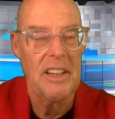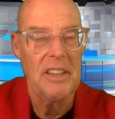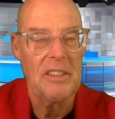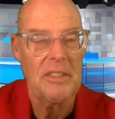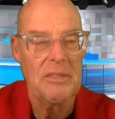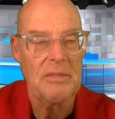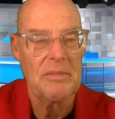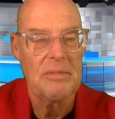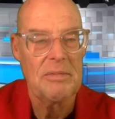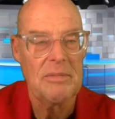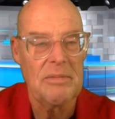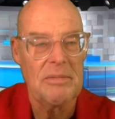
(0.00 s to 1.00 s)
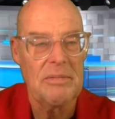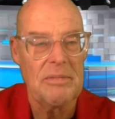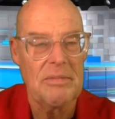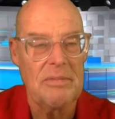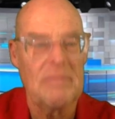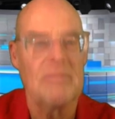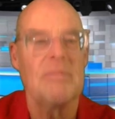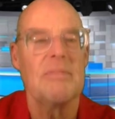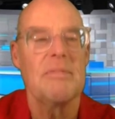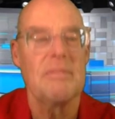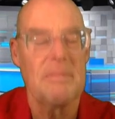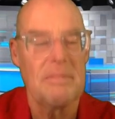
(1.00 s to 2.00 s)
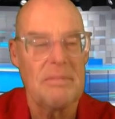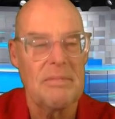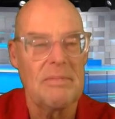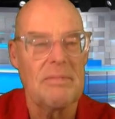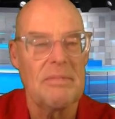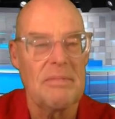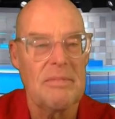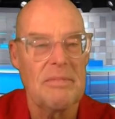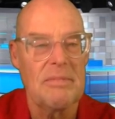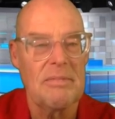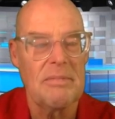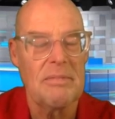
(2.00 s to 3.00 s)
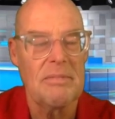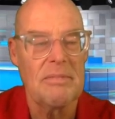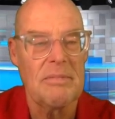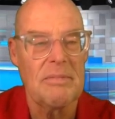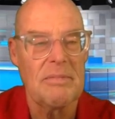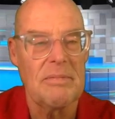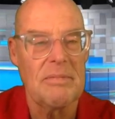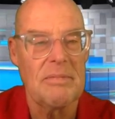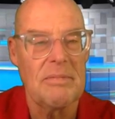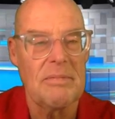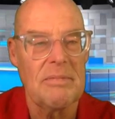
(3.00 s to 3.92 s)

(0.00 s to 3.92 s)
(silent)